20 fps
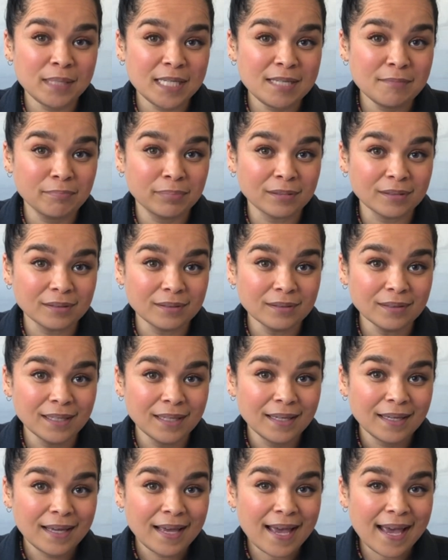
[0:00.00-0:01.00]
people
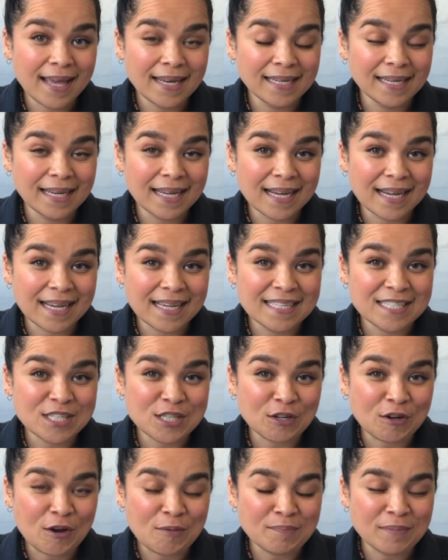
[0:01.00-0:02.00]
analyze
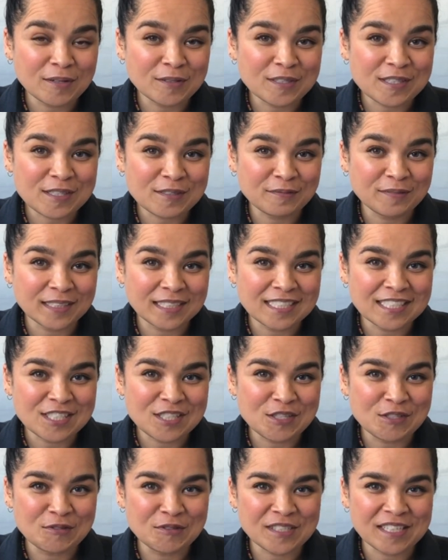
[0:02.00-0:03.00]
the components of
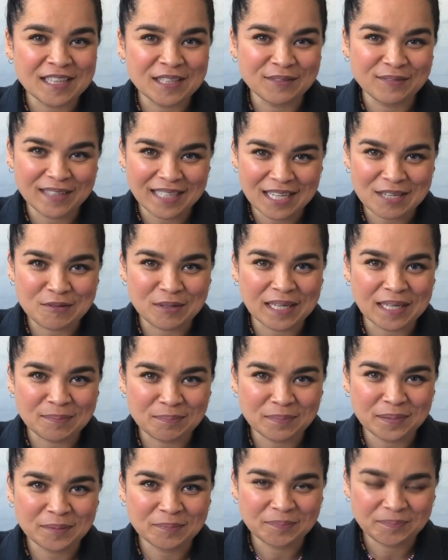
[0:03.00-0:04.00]
fitness used in the video clip.